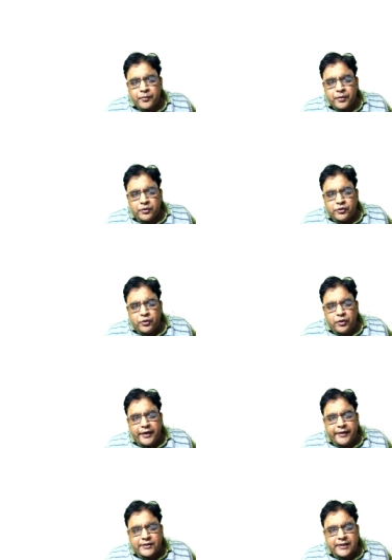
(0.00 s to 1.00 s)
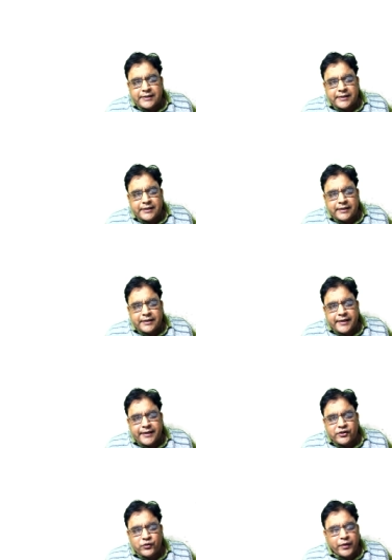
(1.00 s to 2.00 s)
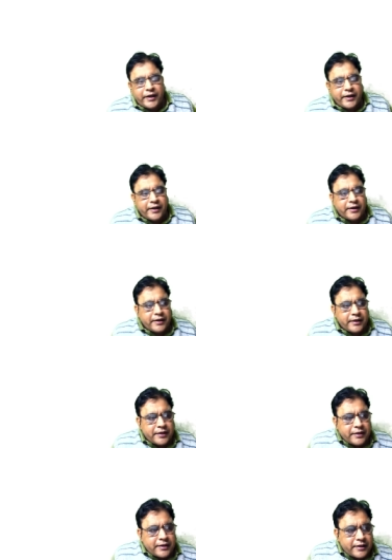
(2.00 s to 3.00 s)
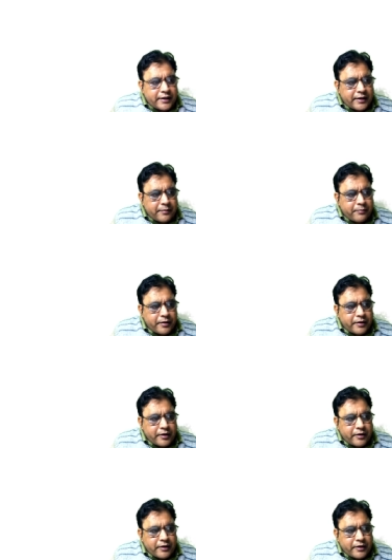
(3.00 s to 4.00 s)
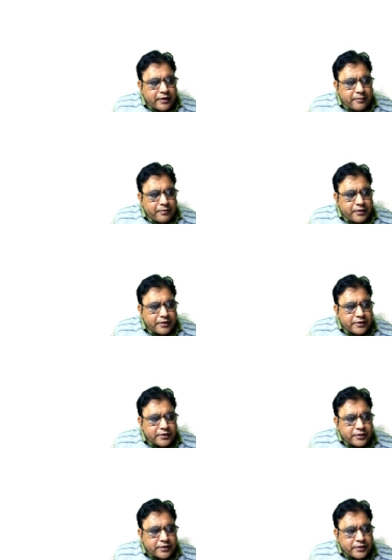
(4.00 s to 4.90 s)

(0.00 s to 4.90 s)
So let us consider the case where the number numbers